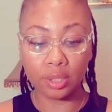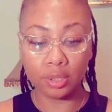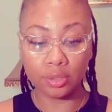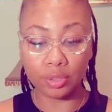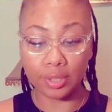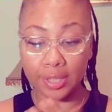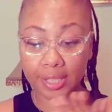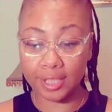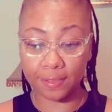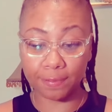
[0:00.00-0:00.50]

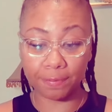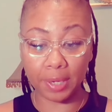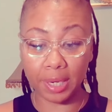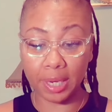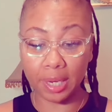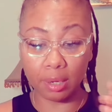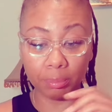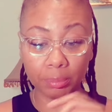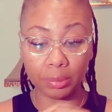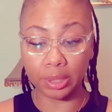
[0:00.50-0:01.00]
this
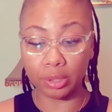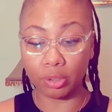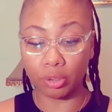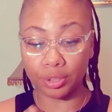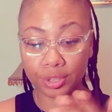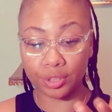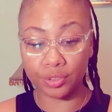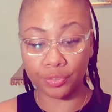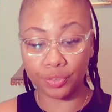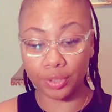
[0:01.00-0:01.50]
family or
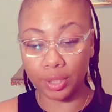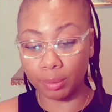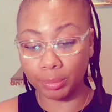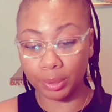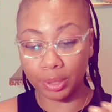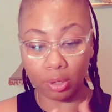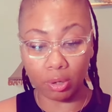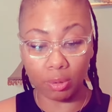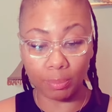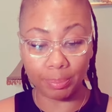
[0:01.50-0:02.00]
this
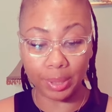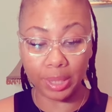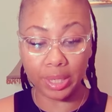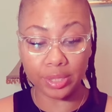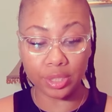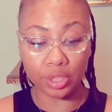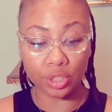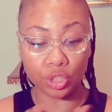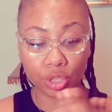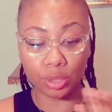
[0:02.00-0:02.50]
family owned
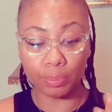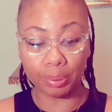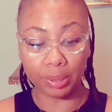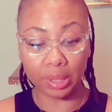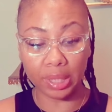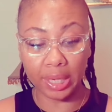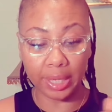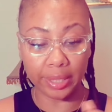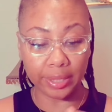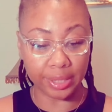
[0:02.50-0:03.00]
business. She
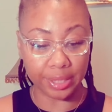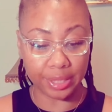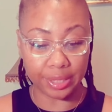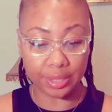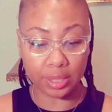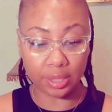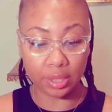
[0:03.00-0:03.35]
planned this.